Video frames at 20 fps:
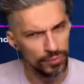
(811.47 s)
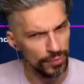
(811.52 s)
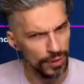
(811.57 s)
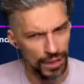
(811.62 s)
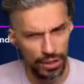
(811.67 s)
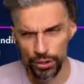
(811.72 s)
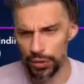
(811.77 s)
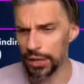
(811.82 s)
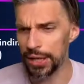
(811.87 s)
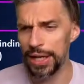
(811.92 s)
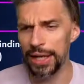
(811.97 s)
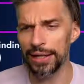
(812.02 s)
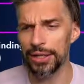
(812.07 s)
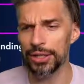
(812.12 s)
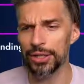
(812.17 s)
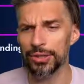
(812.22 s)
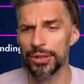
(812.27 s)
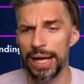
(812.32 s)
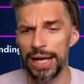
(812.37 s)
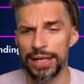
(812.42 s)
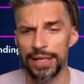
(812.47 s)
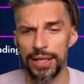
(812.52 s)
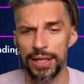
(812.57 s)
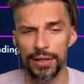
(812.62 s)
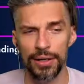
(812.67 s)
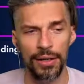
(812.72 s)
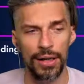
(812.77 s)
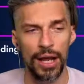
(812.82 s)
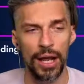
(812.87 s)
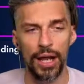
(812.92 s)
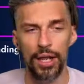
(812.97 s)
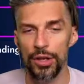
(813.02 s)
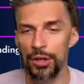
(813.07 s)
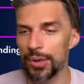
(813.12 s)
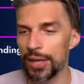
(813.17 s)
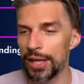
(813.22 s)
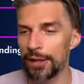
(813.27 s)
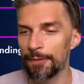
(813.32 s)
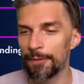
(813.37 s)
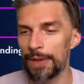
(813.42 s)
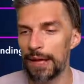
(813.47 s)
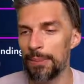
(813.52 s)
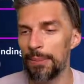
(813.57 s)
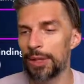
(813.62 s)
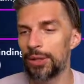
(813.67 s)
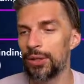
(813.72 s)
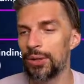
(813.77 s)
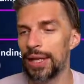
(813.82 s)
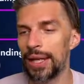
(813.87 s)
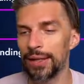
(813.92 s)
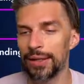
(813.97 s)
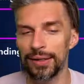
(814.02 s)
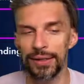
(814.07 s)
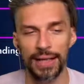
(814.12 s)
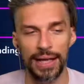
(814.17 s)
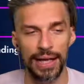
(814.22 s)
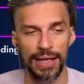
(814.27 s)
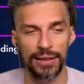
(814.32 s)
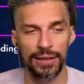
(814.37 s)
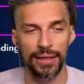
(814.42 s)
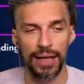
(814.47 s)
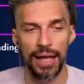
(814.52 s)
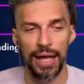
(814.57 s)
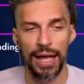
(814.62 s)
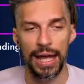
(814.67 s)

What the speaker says: You cannot ride here, you can fly, but you cannot land,